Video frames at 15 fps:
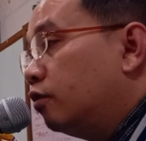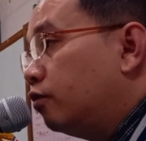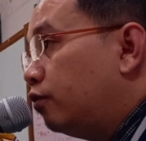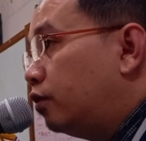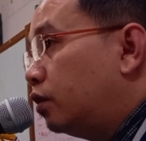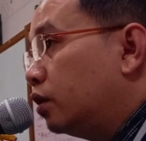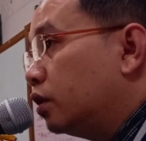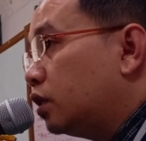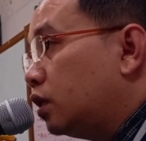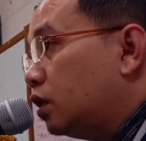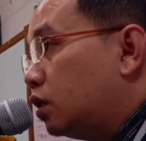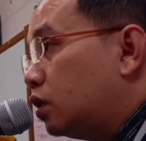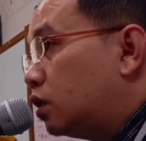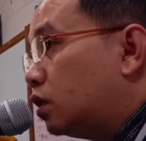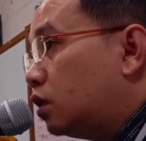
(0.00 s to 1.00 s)

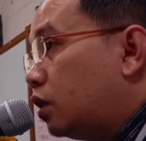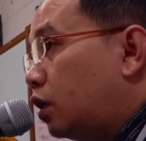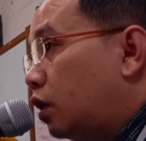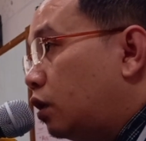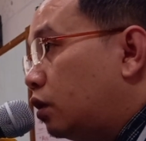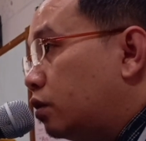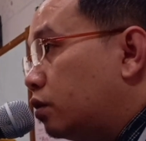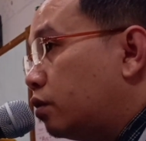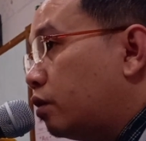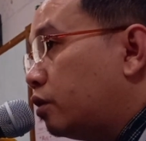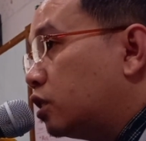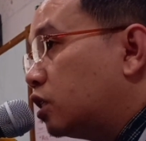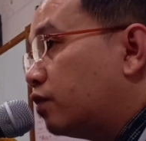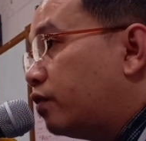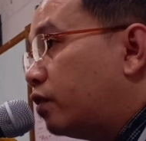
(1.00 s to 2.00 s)
forces and
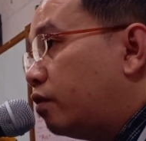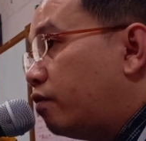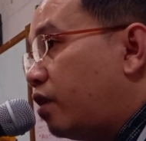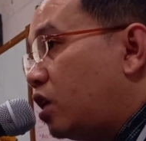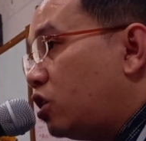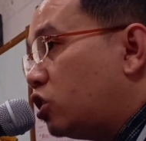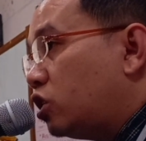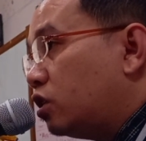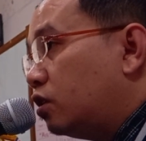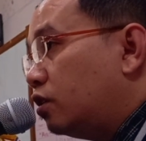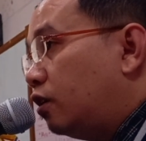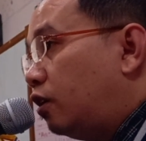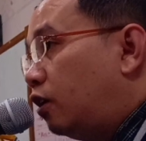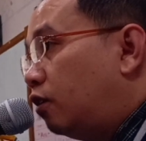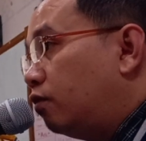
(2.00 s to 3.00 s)
transformation
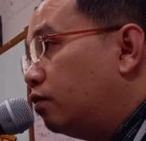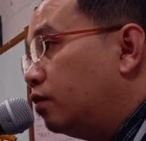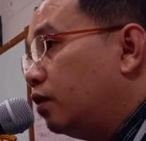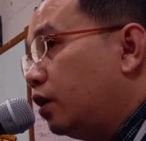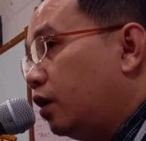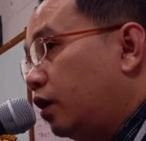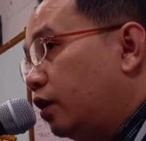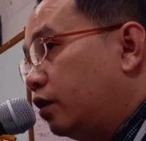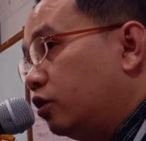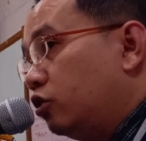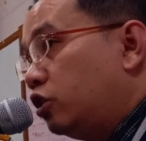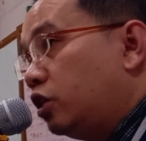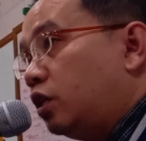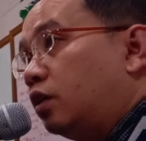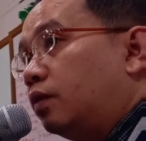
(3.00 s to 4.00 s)
of
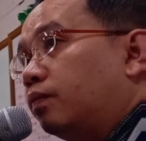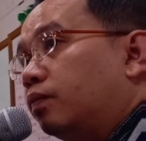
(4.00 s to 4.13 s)
energy.